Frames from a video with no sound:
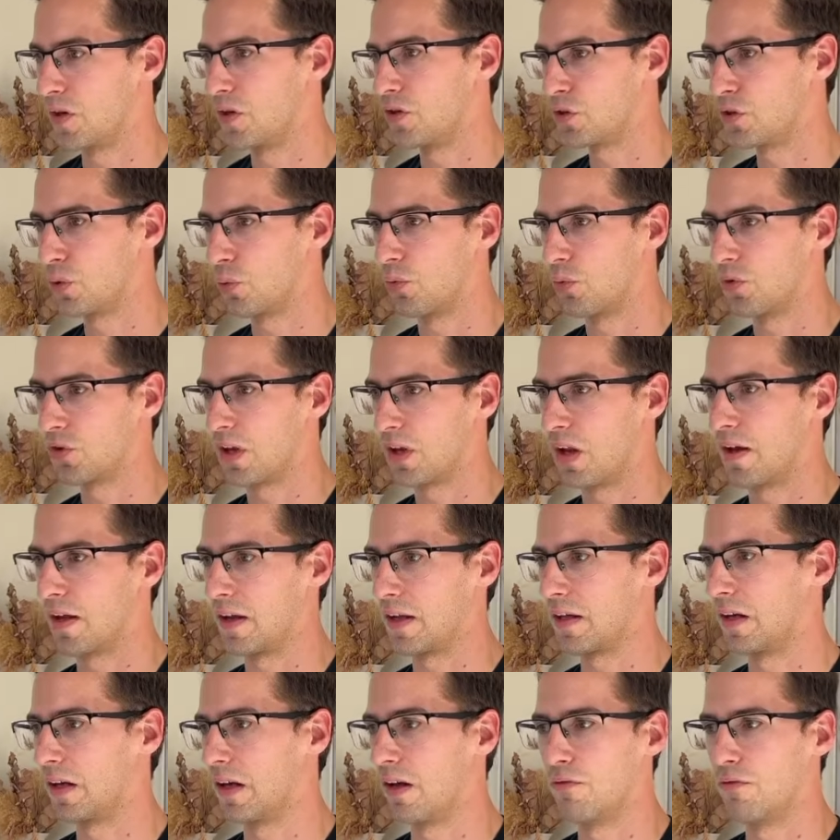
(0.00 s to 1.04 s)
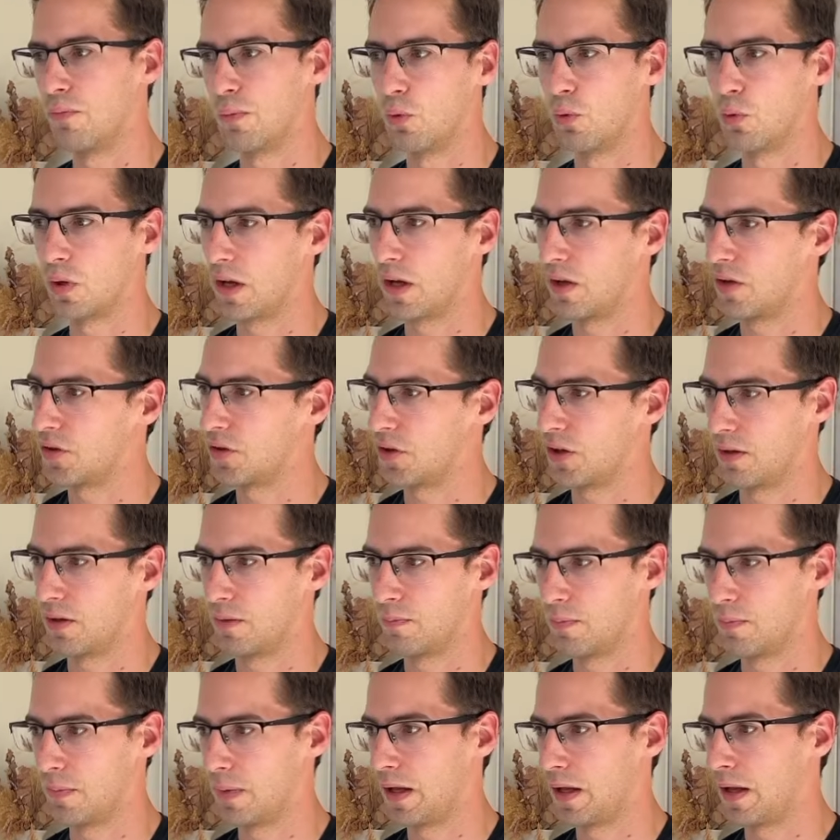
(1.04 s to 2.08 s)
tools like Lovable, Cursor,
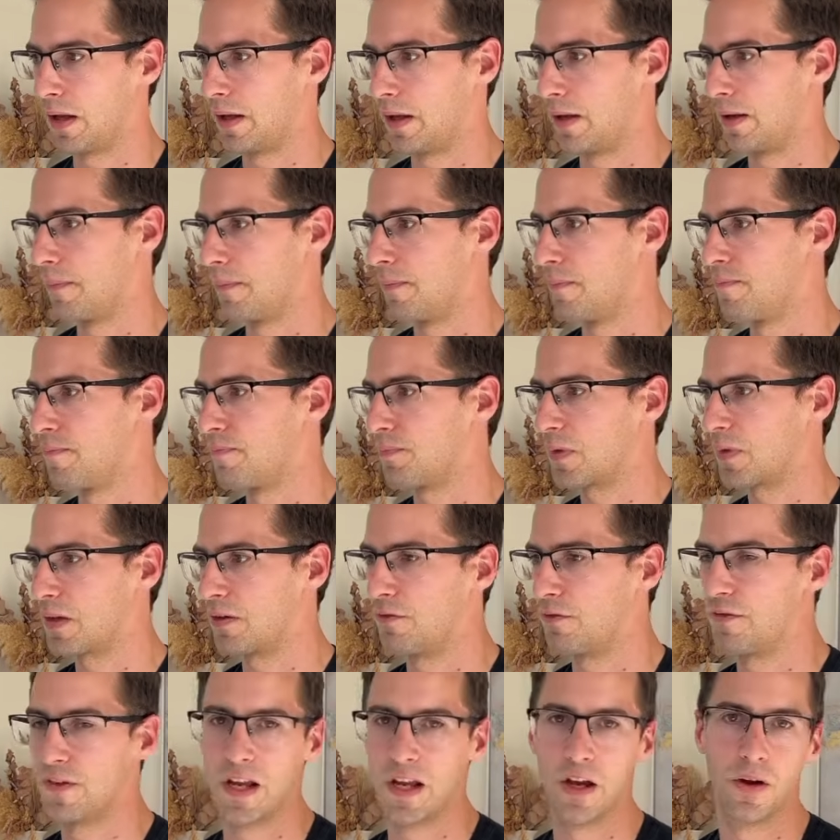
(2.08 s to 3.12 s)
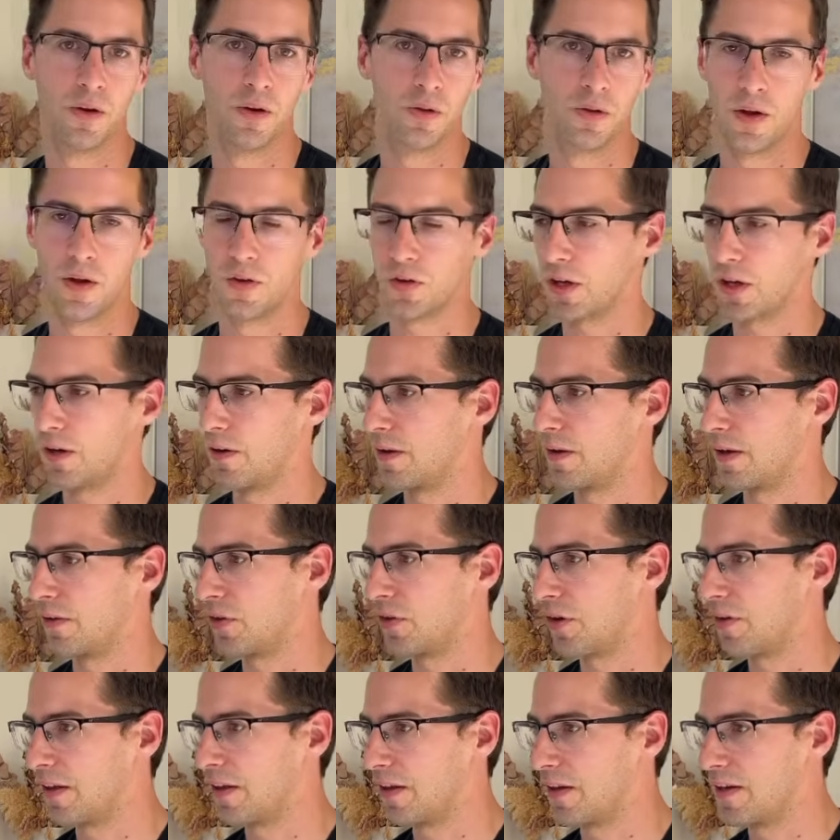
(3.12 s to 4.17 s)
VO, those kind of things.
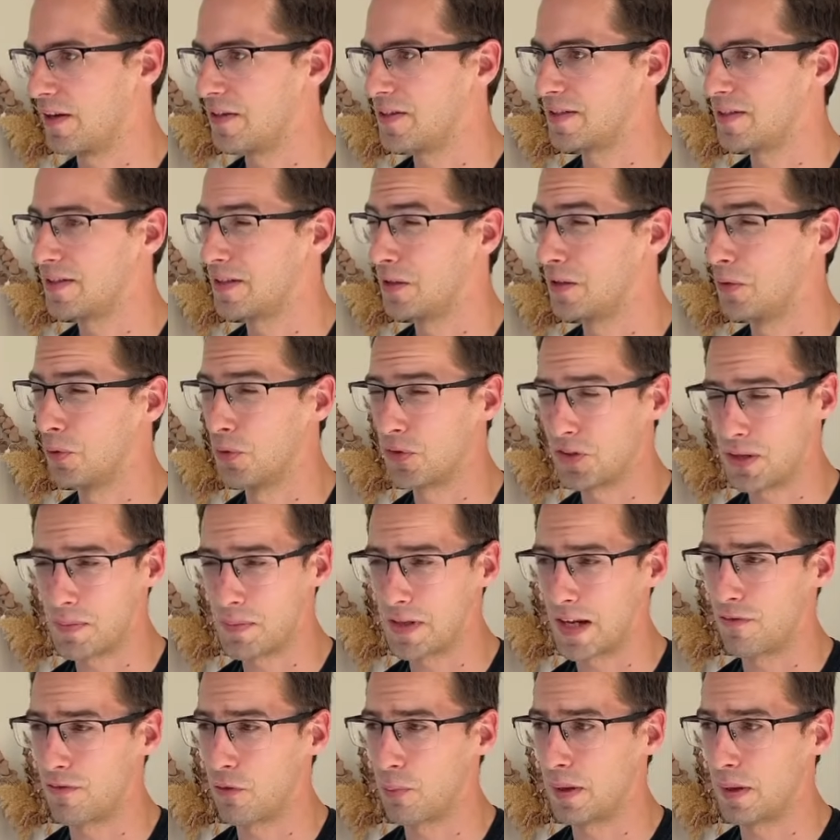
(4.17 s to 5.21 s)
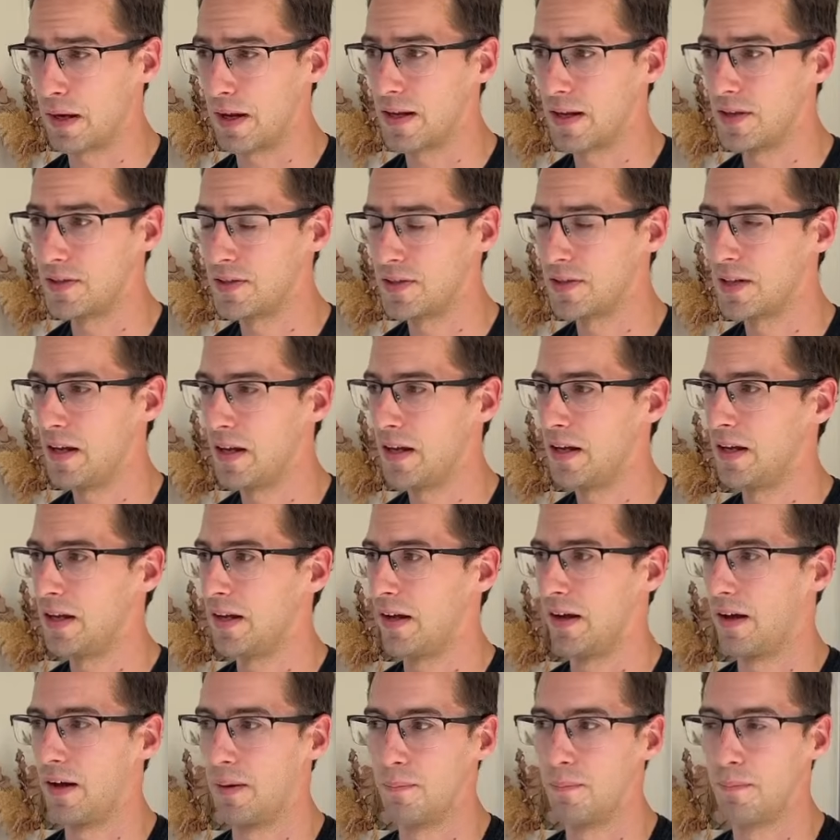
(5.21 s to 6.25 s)
I think they still seem to have a place,
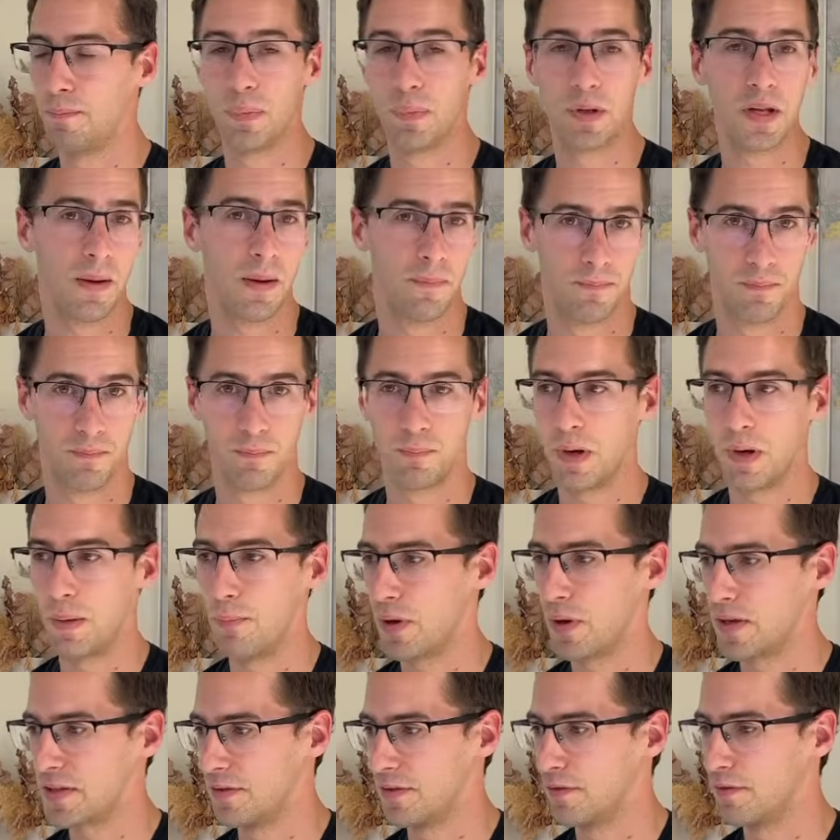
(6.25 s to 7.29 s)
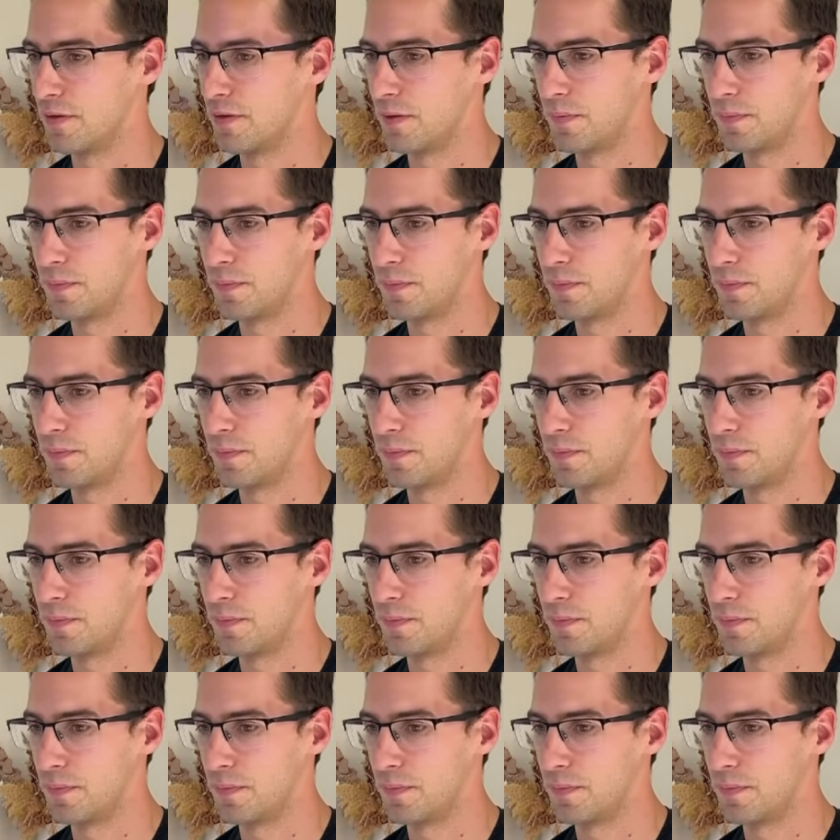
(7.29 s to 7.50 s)
but yeah, impressive.